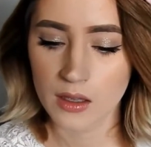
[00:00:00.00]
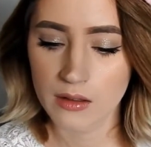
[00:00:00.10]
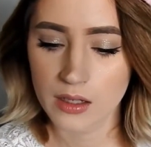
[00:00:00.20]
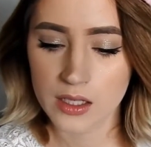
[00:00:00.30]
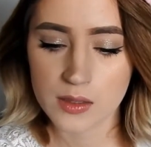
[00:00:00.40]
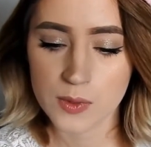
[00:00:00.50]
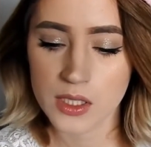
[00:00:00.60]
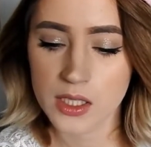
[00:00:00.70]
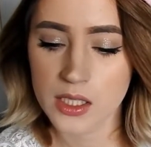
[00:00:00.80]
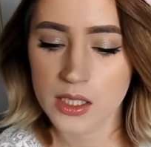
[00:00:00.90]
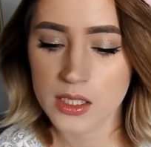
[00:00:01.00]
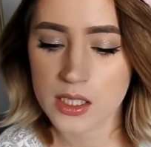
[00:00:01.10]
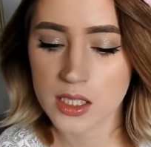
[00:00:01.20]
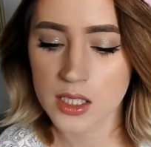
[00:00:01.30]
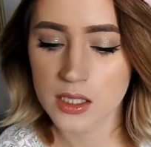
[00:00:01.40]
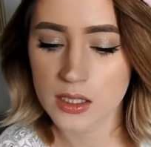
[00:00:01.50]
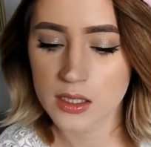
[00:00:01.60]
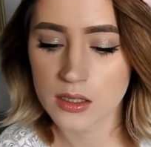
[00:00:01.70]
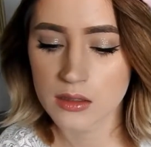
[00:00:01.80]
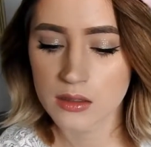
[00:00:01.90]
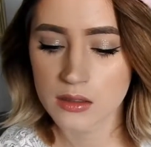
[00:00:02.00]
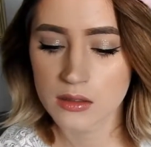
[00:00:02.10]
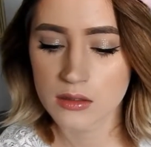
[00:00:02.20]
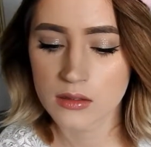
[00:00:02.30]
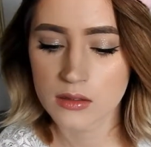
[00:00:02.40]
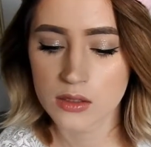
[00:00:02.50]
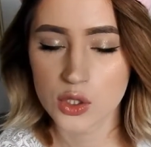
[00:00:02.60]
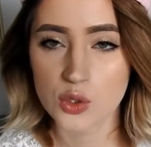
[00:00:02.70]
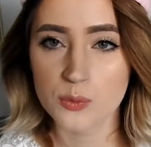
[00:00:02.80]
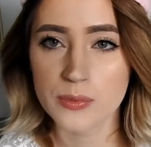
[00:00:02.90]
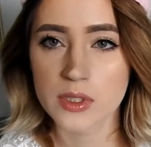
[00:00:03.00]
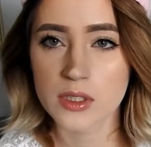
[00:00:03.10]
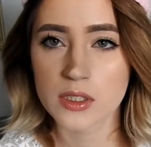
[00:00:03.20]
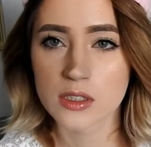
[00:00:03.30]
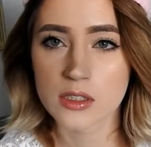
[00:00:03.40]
And this one is in Nooms.